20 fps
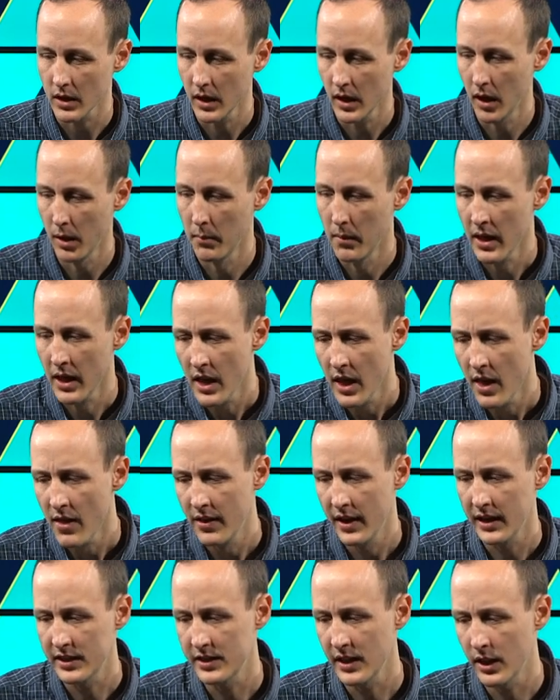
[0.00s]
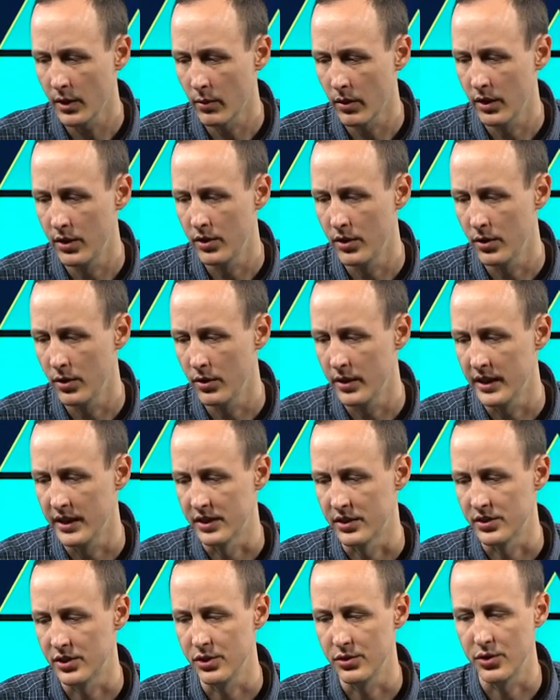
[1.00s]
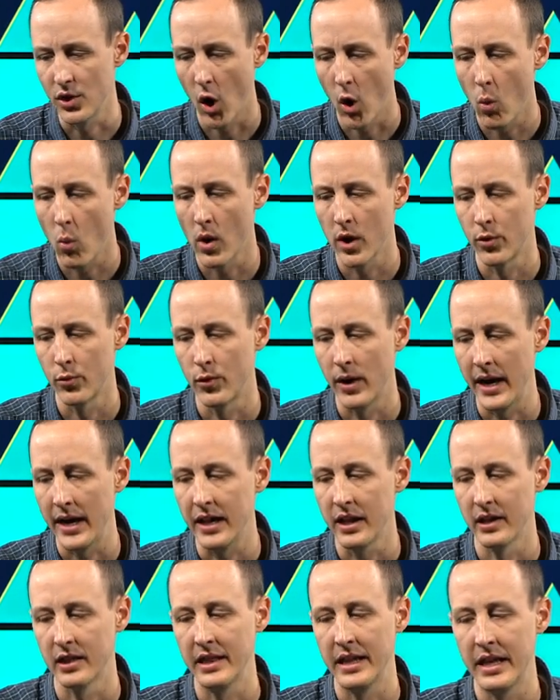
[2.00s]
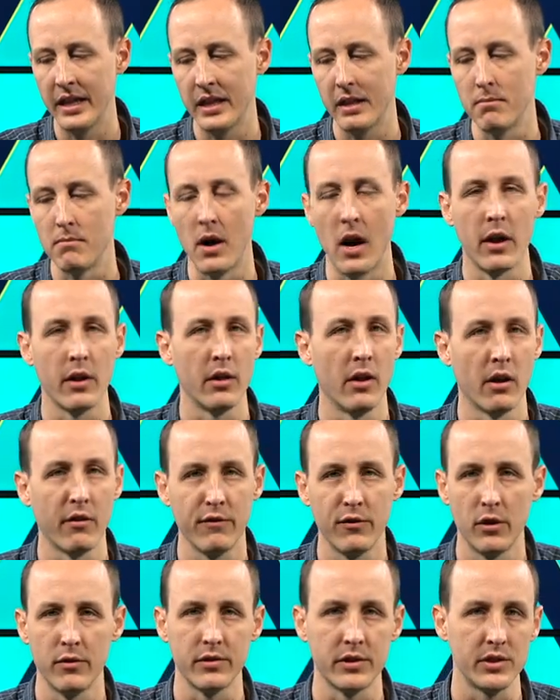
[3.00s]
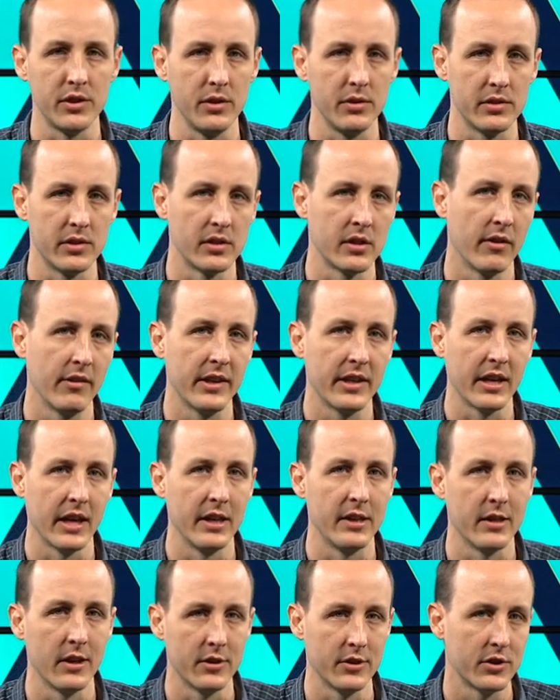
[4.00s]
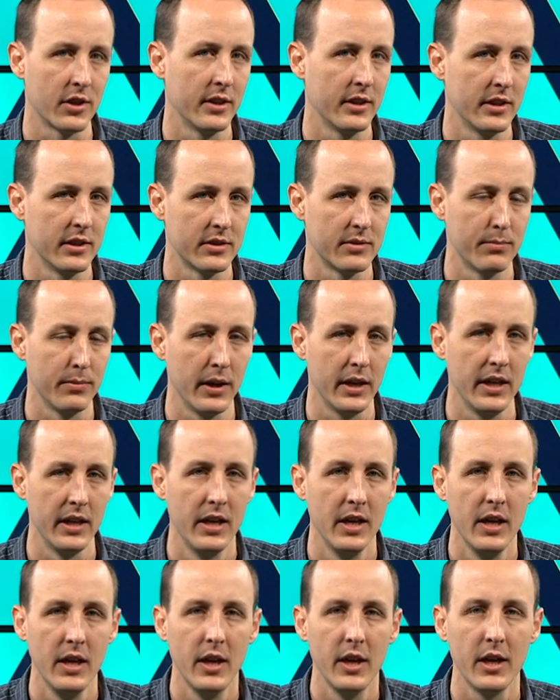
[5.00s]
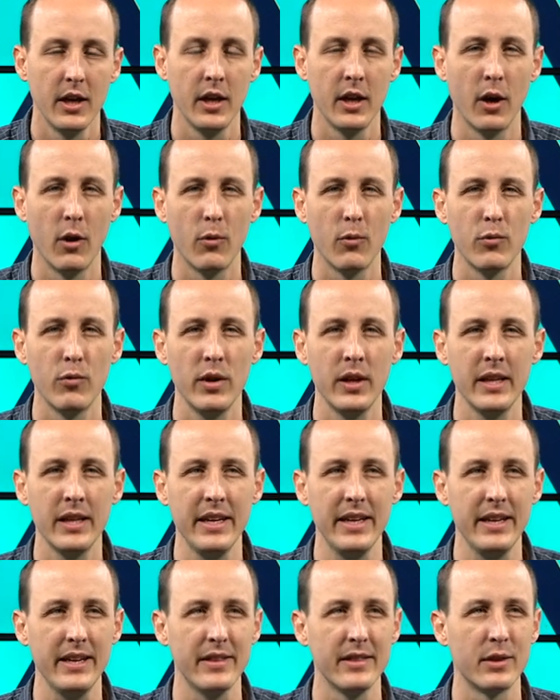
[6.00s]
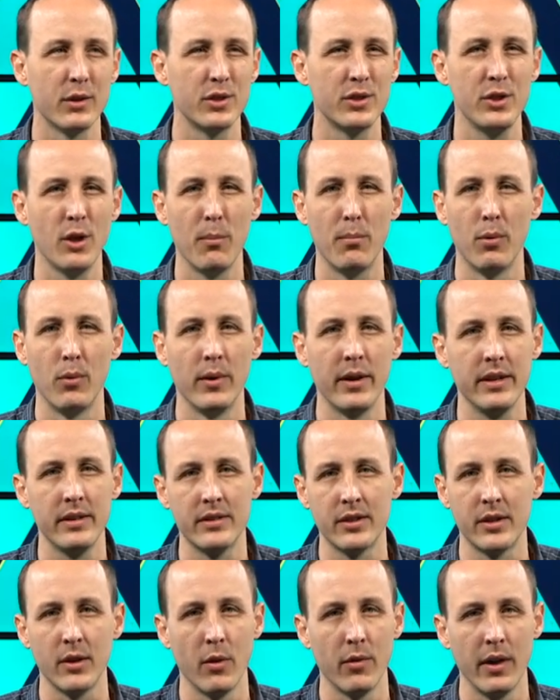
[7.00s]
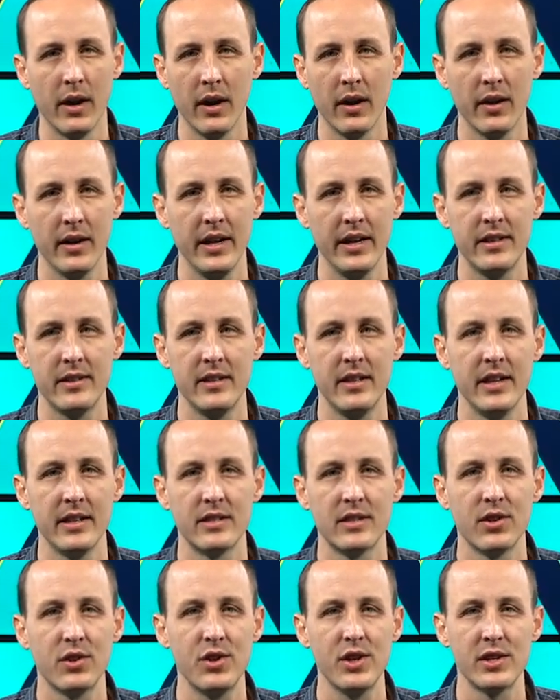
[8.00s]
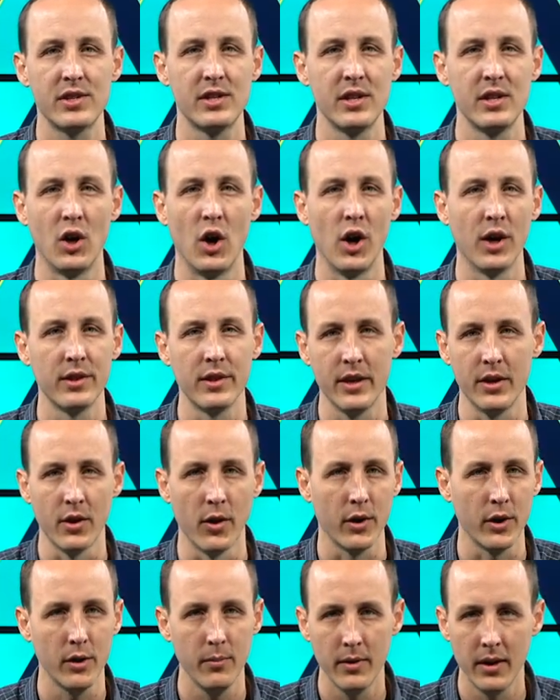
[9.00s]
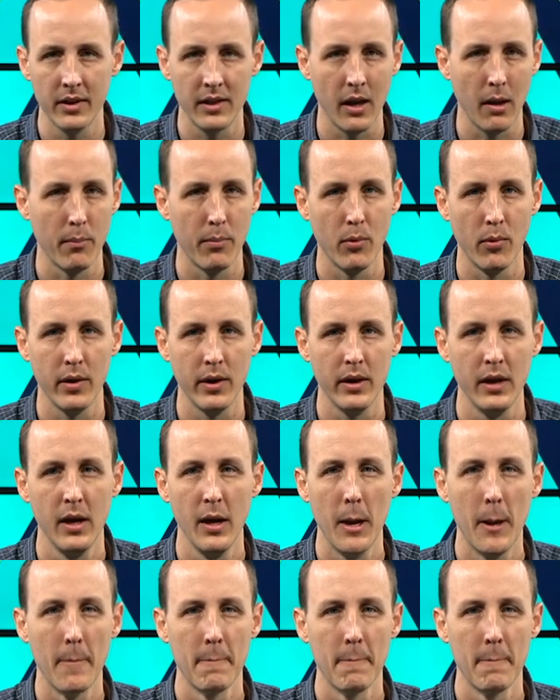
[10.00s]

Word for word: Um, the next thing you want to do is you don't want to write a lengthy monologue full of excuses. I already kind of touched on this, but you know, really, there's no point to go there. It, it's just an online argument at that point